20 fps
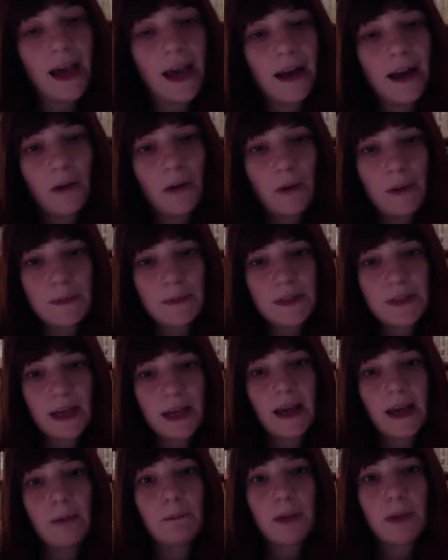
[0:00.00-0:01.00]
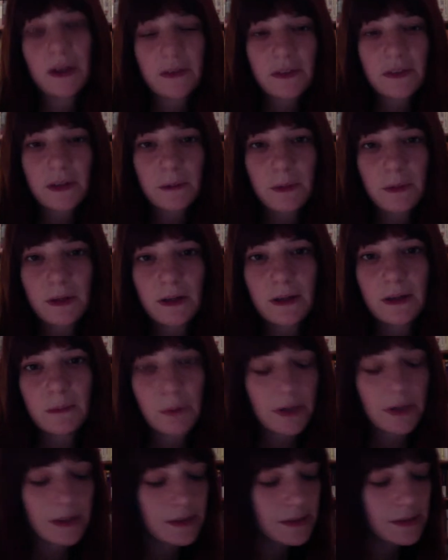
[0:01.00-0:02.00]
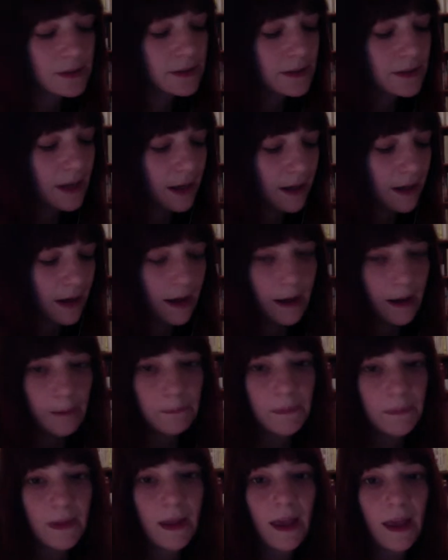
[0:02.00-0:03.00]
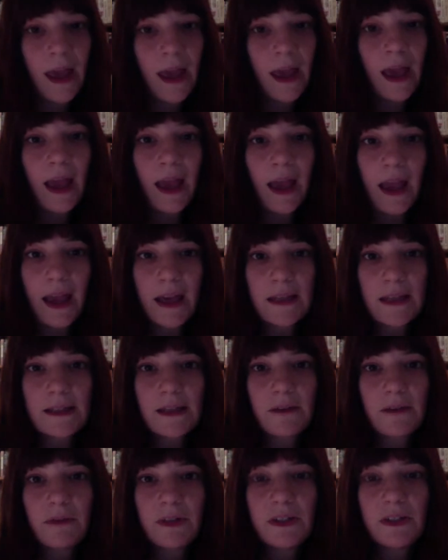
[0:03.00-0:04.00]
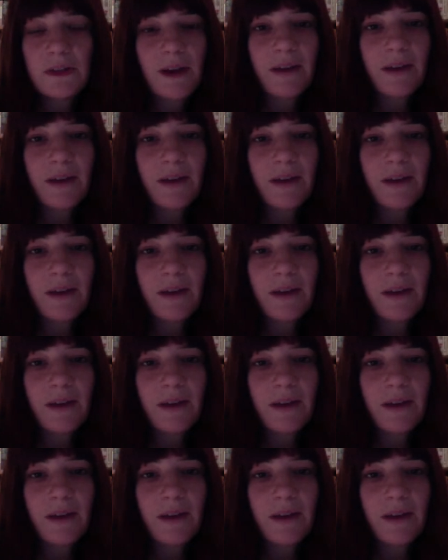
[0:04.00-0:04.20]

at our website at pilsencommunitybooks.com. And if we do have